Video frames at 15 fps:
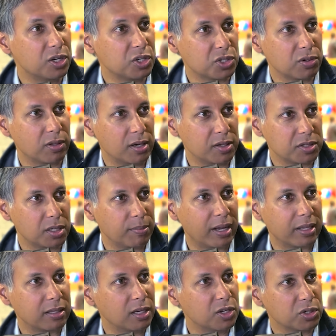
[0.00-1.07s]
issue that isn't
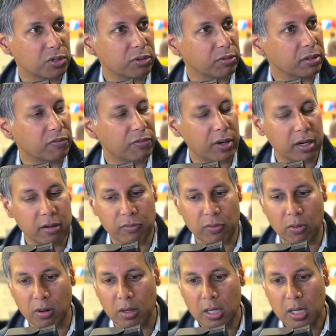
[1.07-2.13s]
about the issue you're really fighting
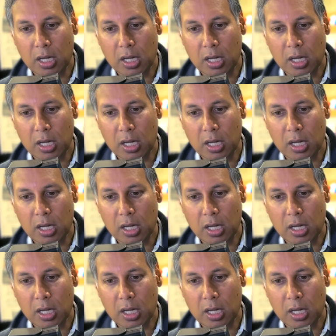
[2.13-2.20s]
for.